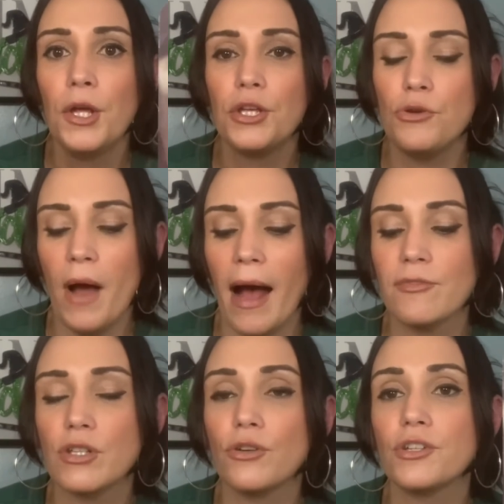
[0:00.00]
You have
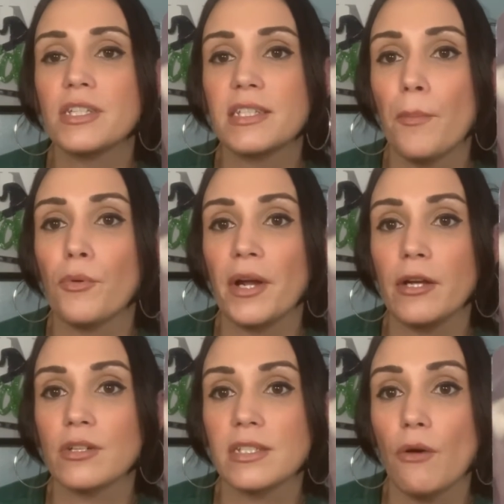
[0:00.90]
to learn to separate
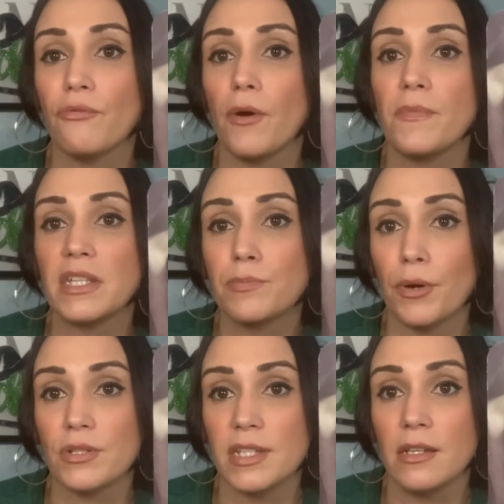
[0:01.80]
yourself from this
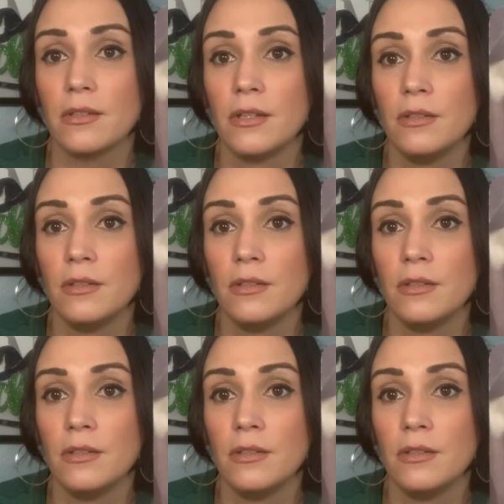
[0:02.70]
person.